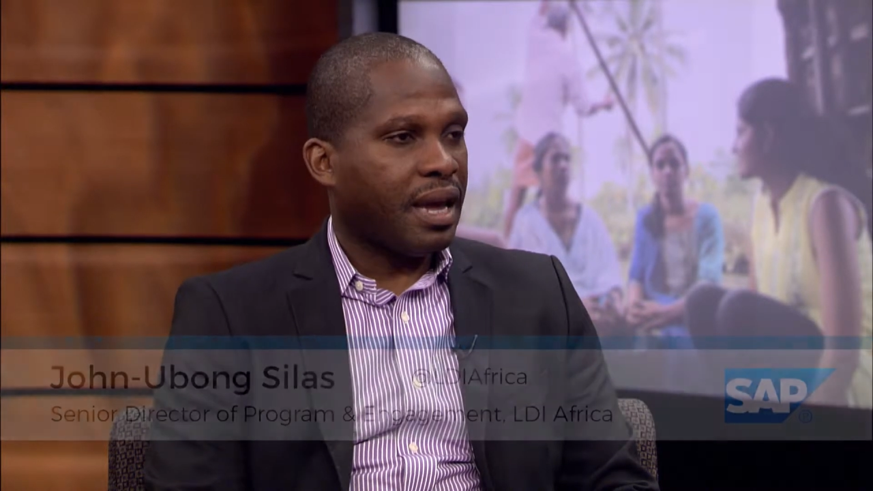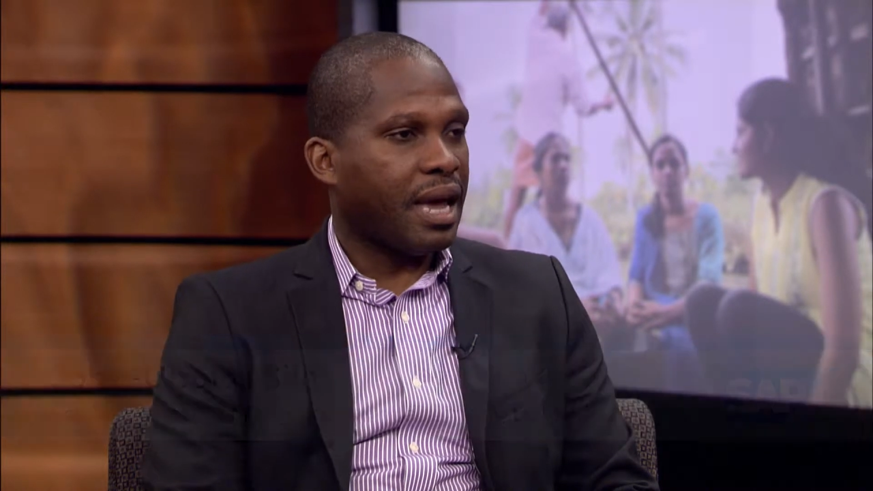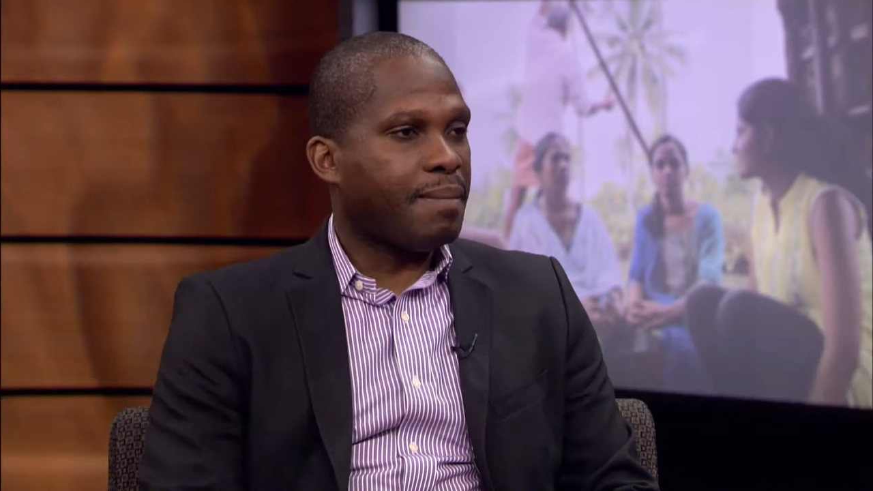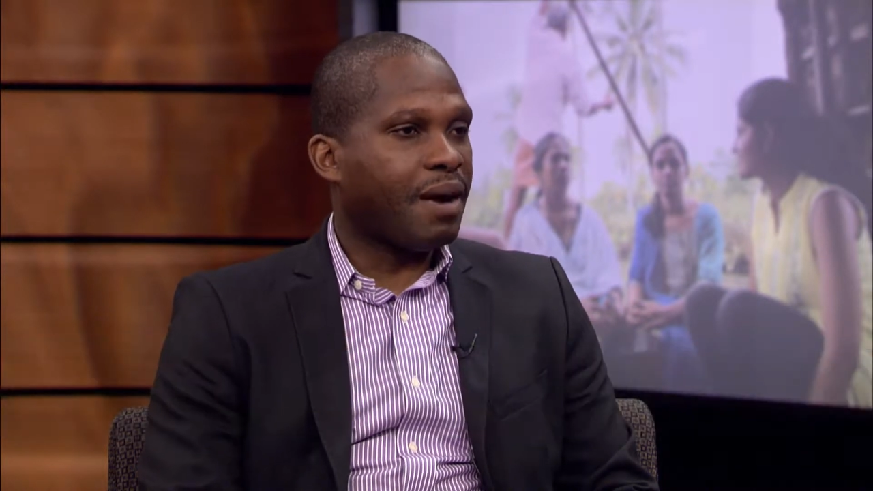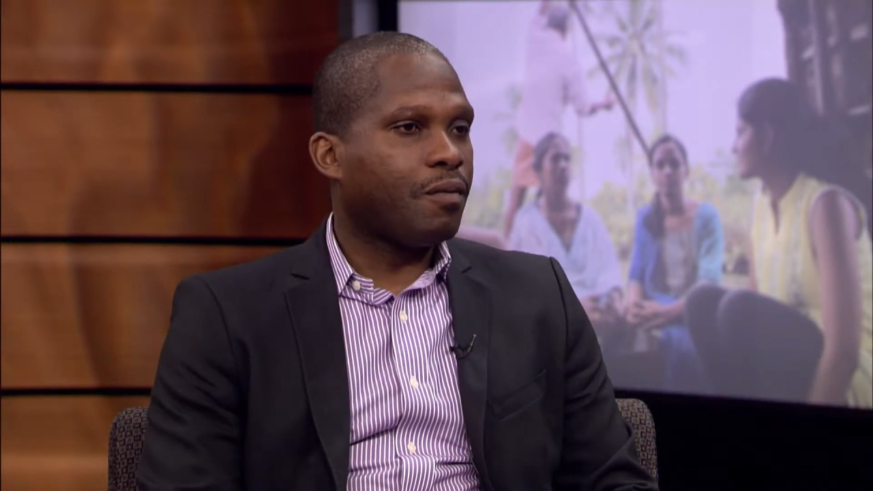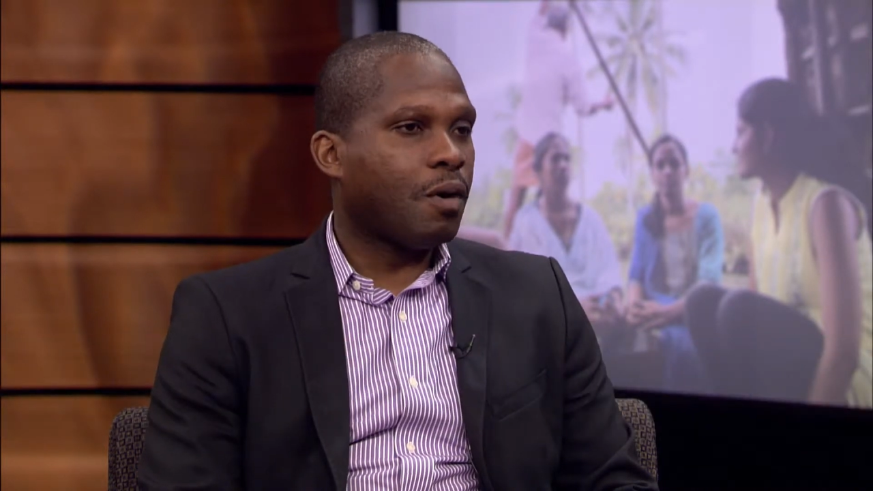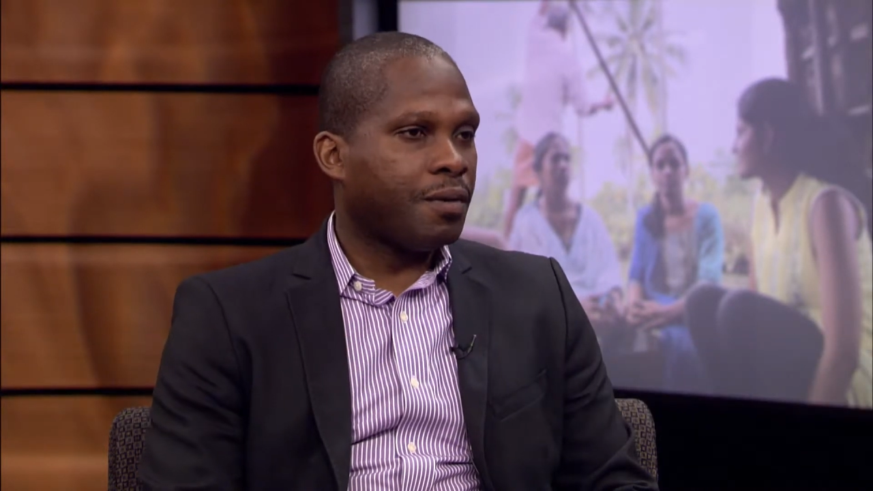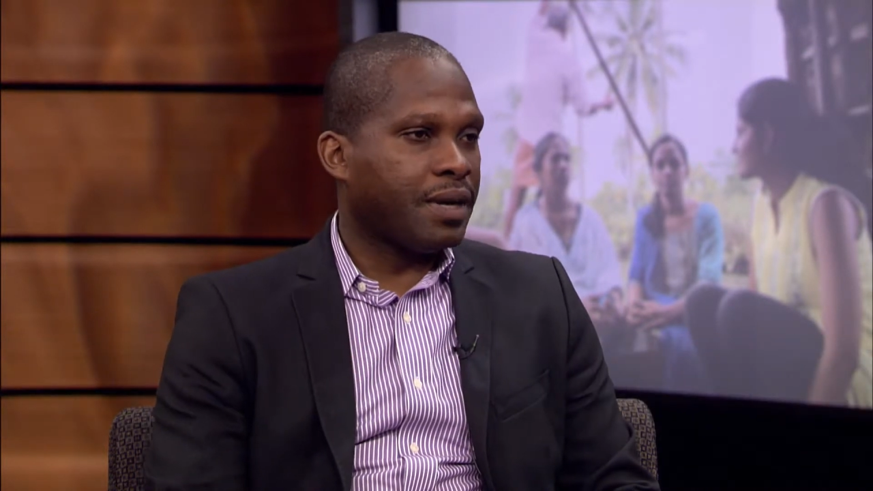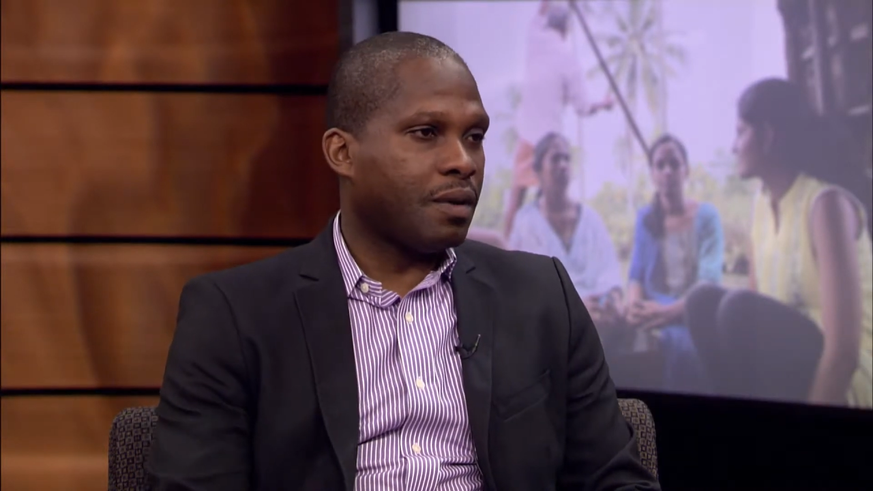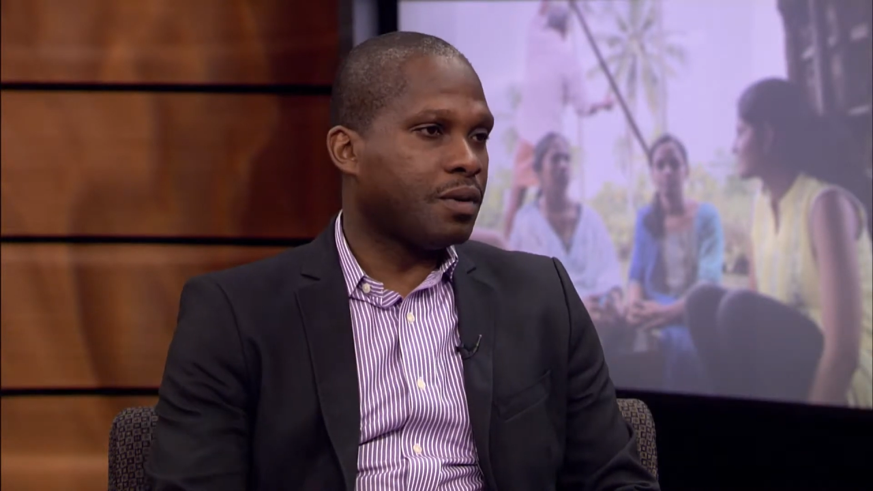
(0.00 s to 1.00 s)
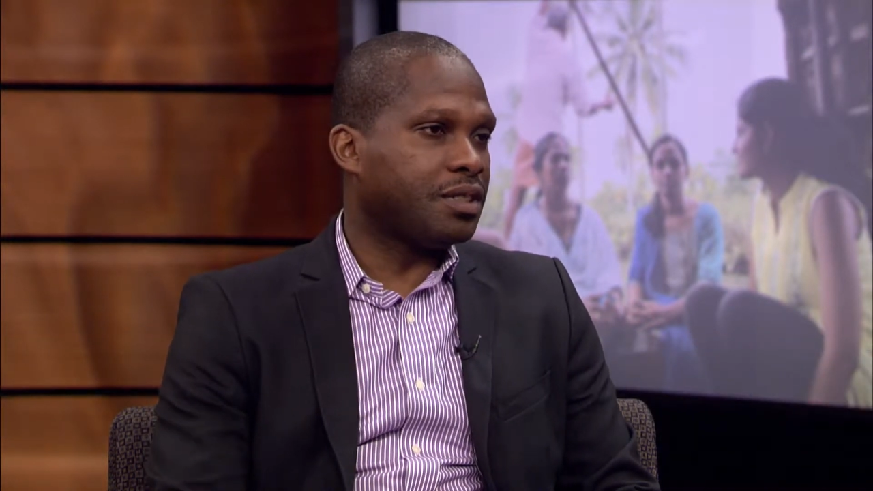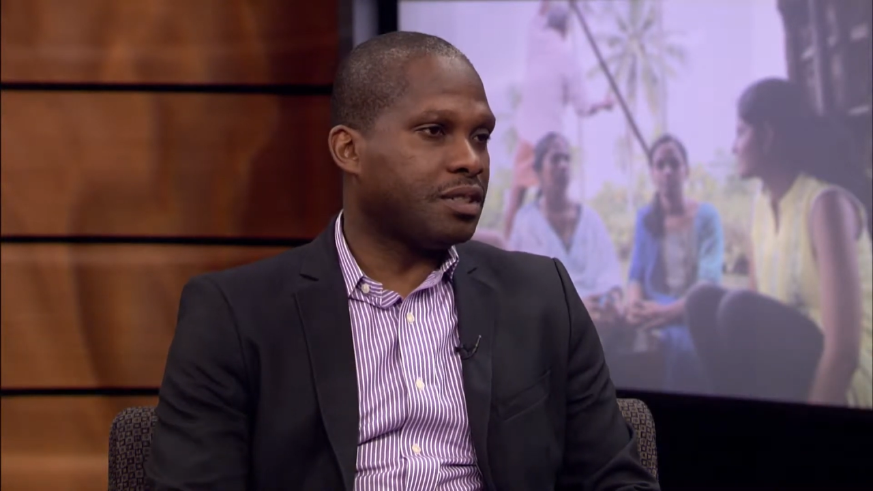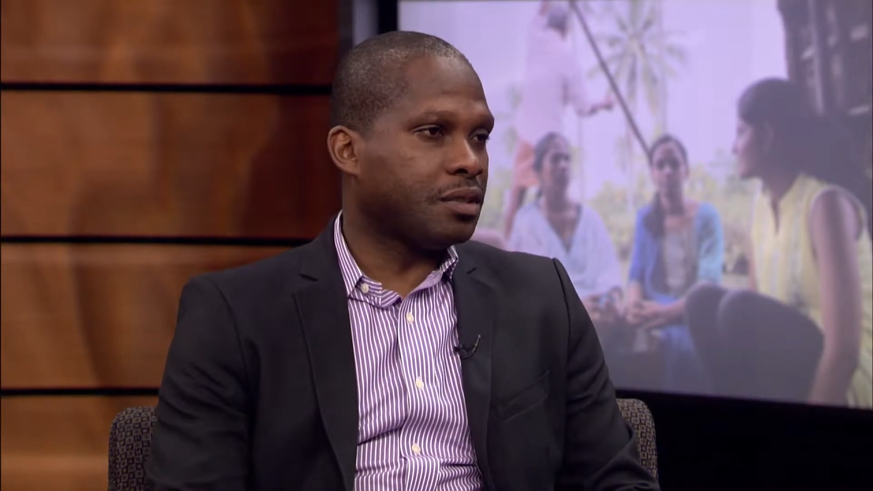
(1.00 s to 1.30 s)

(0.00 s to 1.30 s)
And my role there was